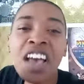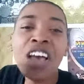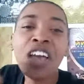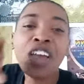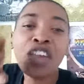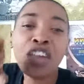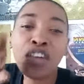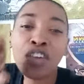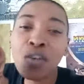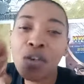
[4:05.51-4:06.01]

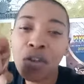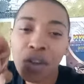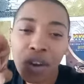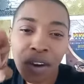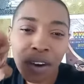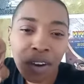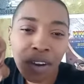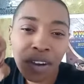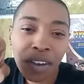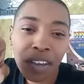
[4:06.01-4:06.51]

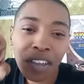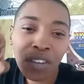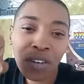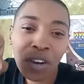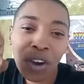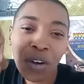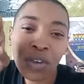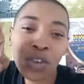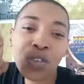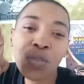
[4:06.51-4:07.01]
you're, you
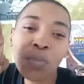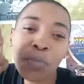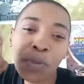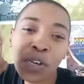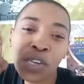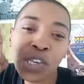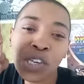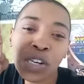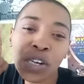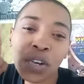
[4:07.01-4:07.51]
know, you
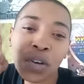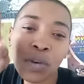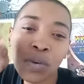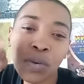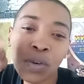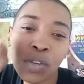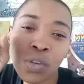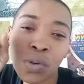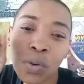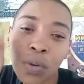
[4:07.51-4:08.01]
pushing to do
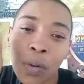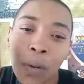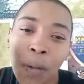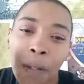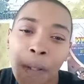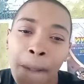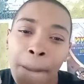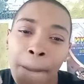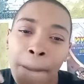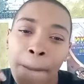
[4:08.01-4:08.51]
what you're
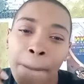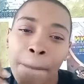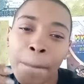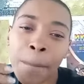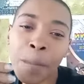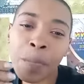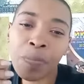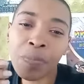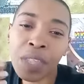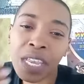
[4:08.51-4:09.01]
doing
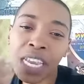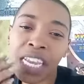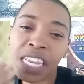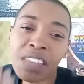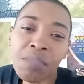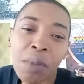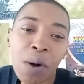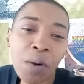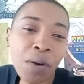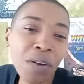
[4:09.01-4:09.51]

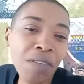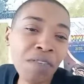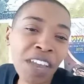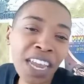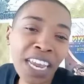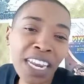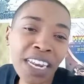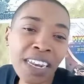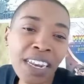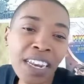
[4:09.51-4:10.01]
is
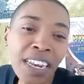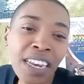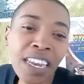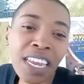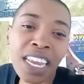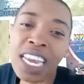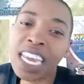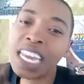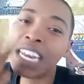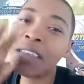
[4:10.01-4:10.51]
motivating
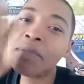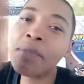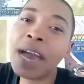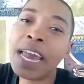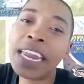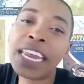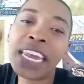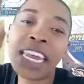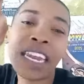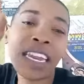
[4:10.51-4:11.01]

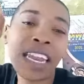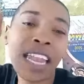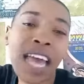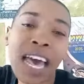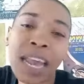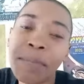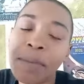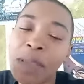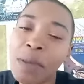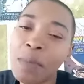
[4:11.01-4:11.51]
anybody and a
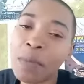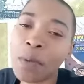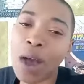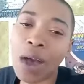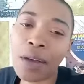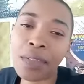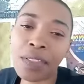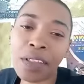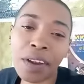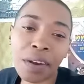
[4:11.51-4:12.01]
lot of people
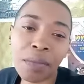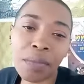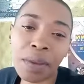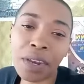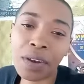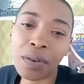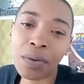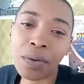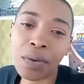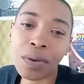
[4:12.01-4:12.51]
out there to be
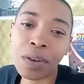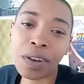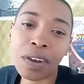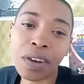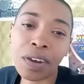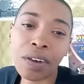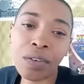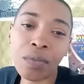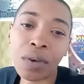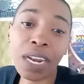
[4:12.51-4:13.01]
doing
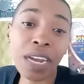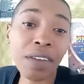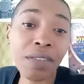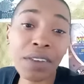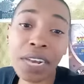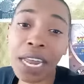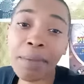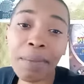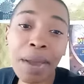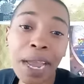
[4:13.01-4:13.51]
whatever
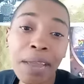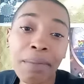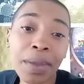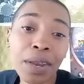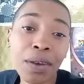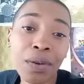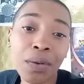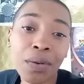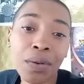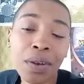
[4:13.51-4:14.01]
they might be
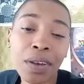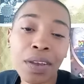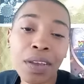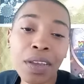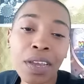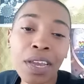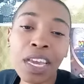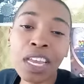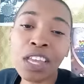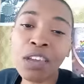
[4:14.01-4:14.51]
doing.
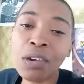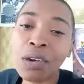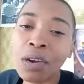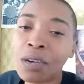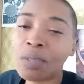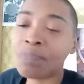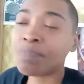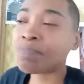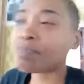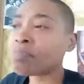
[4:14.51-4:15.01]
You know,